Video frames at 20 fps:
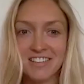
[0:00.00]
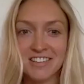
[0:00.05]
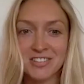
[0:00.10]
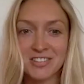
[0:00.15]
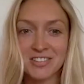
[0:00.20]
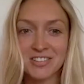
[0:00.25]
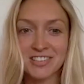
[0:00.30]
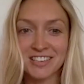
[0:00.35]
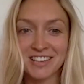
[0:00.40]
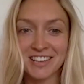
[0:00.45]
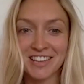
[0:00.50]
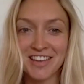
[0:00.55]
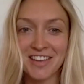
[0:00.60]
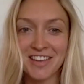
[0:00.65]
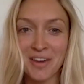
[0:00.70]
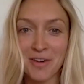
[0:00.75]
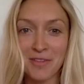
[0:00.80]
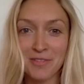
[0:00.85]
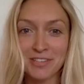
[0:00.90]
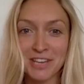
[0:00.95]
interesting.
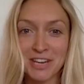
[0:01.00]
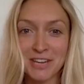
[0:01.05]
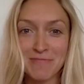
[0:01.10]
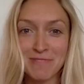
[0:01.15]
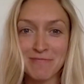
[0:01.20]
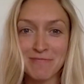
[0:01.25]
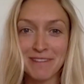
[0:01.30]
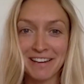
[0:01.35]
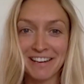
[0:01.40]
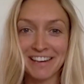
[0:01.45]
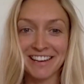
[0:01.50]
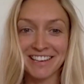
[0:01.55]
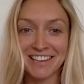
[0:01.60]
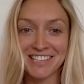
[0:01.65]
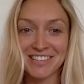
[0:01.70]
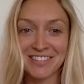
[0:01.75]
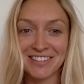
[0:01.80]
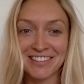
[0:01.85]
Yeah, that was going to be my next